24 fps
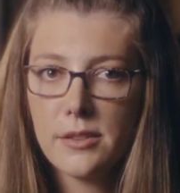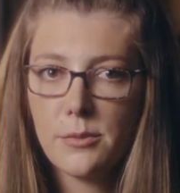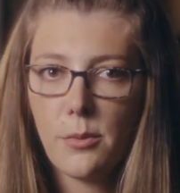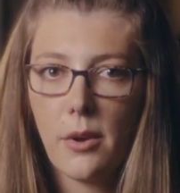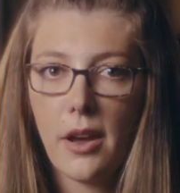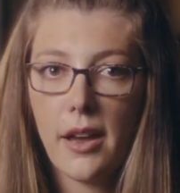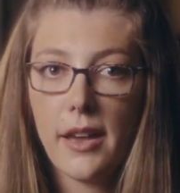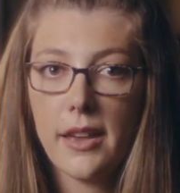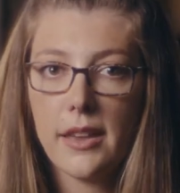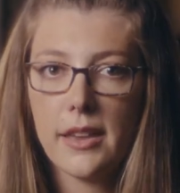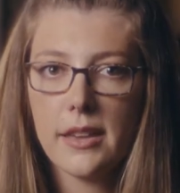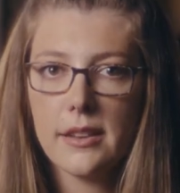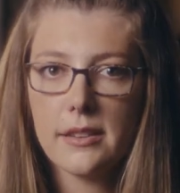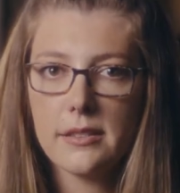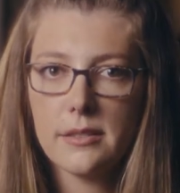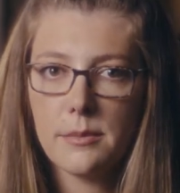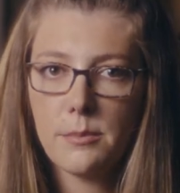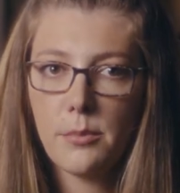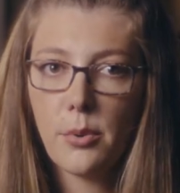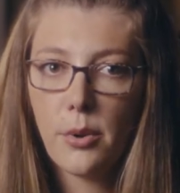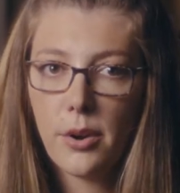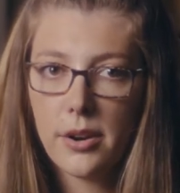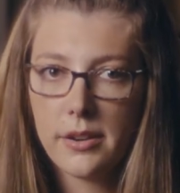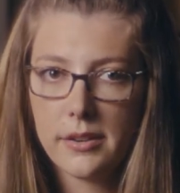is why it is
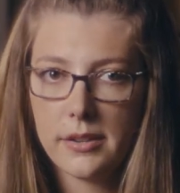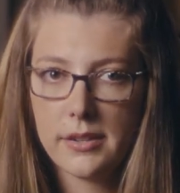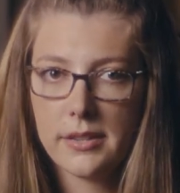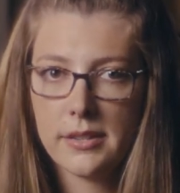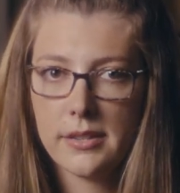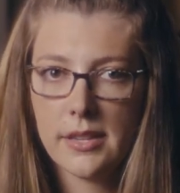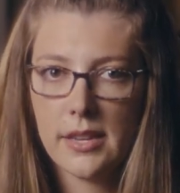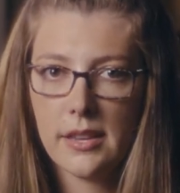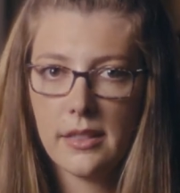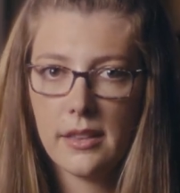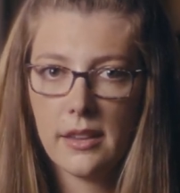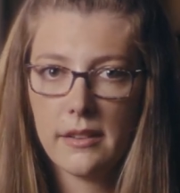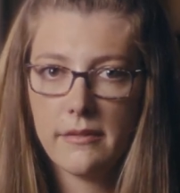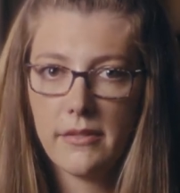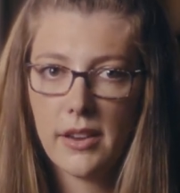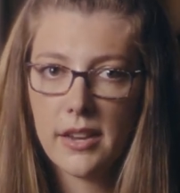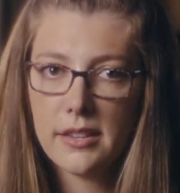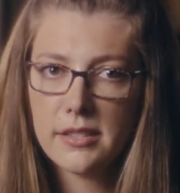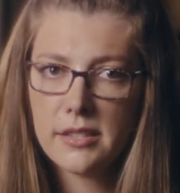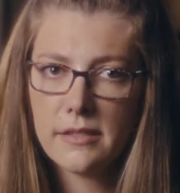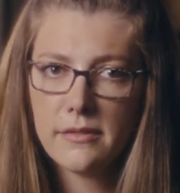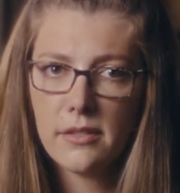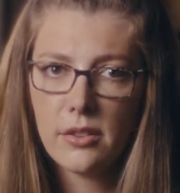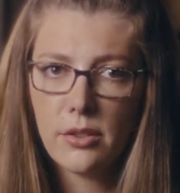important to seek the
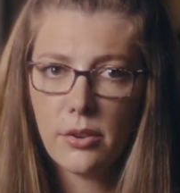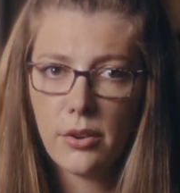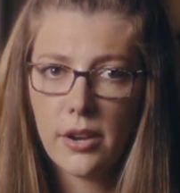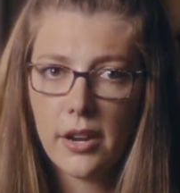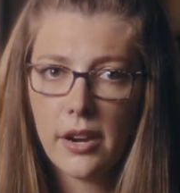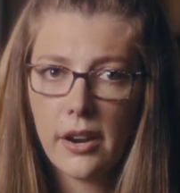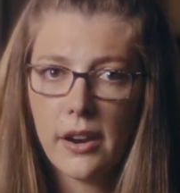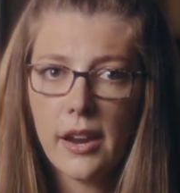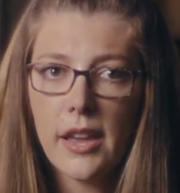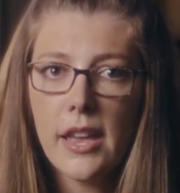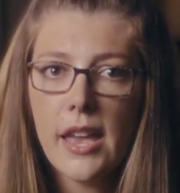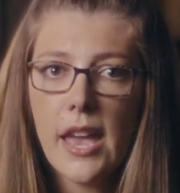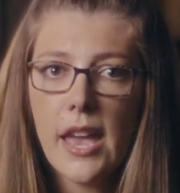advice of a lawyer